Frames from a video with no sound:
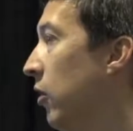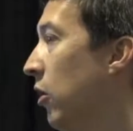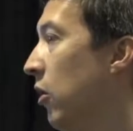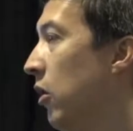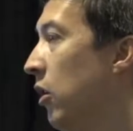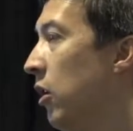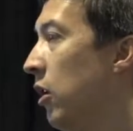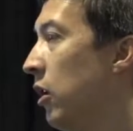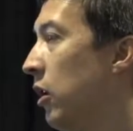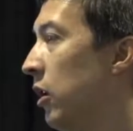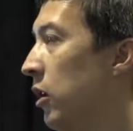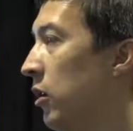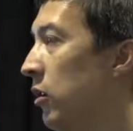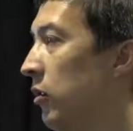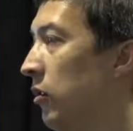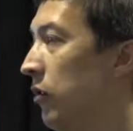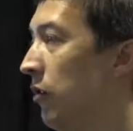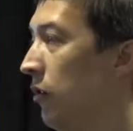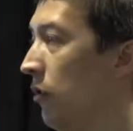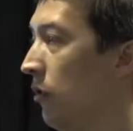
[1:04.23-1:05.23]
are,
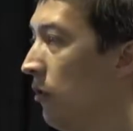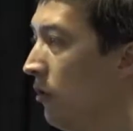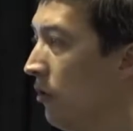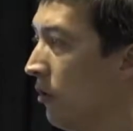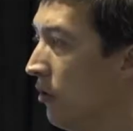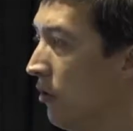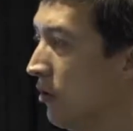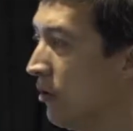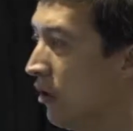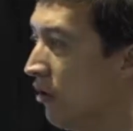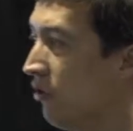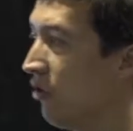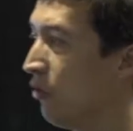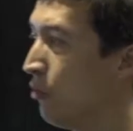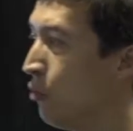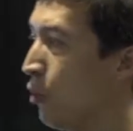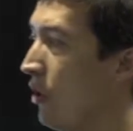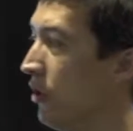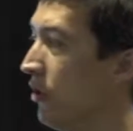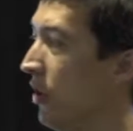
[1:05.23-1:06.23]
this is
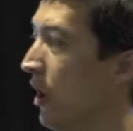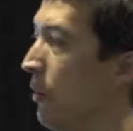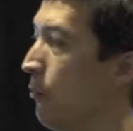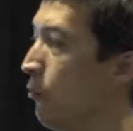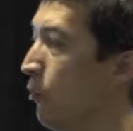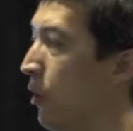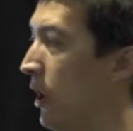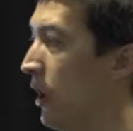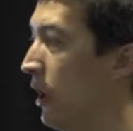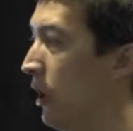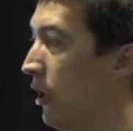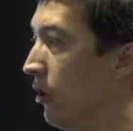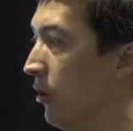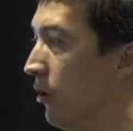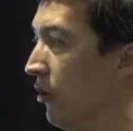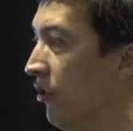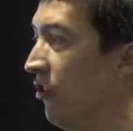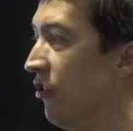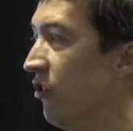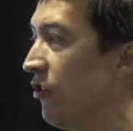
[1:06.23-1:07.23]
one type right here.
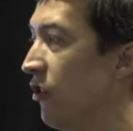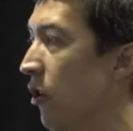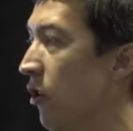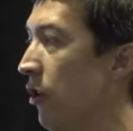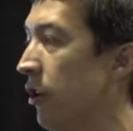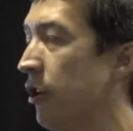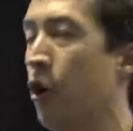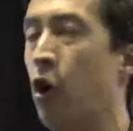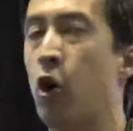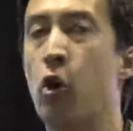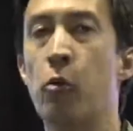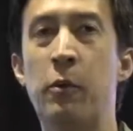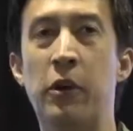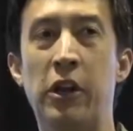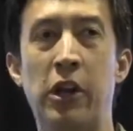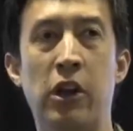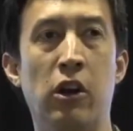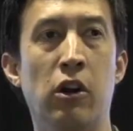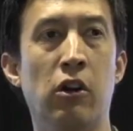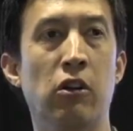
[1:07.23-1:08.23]
This is called an
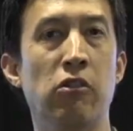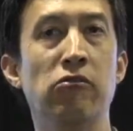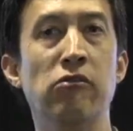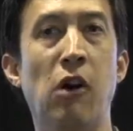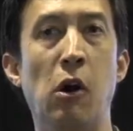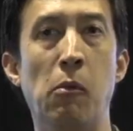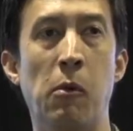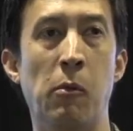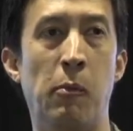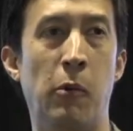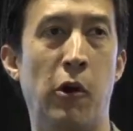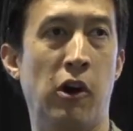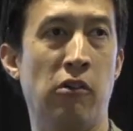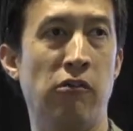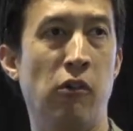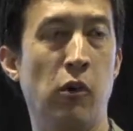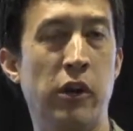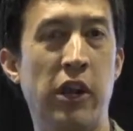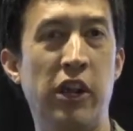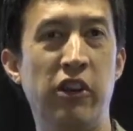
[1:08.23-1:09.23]
open air Loma bar,
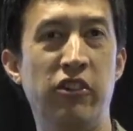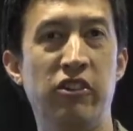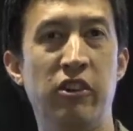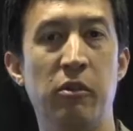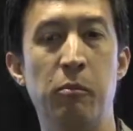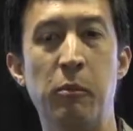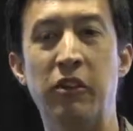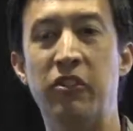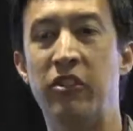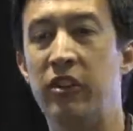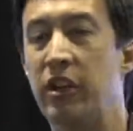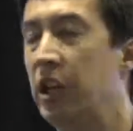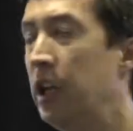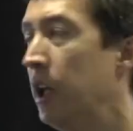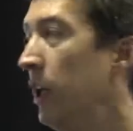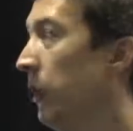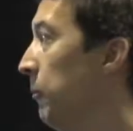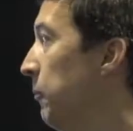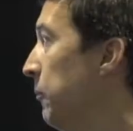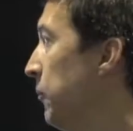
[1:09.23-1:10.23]
location of miss and
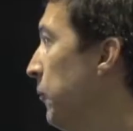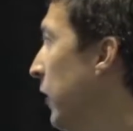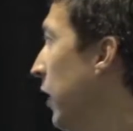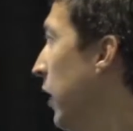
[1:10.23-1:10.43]
hit.